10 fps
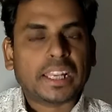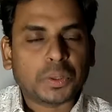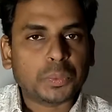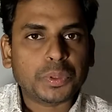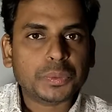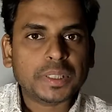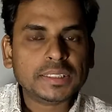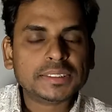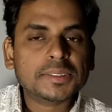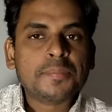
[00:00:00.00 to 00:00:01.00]
Hello
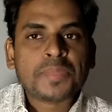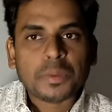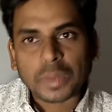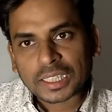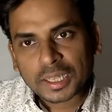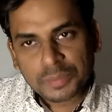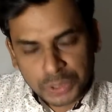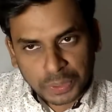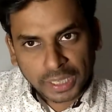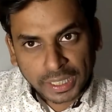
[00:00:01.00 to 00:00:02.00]
viewers, welcome
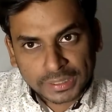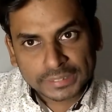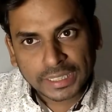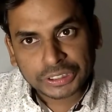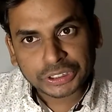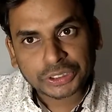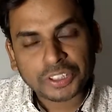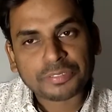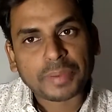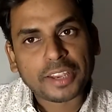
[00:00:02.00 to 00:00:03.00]
to another session
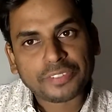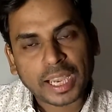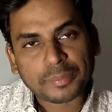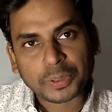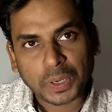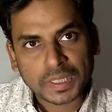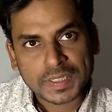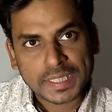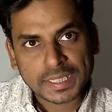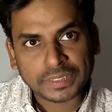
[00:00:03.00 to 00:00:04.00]
of my
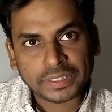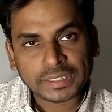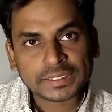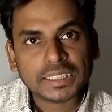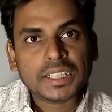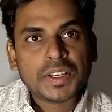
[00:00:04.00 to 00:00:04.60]
pharmacology series.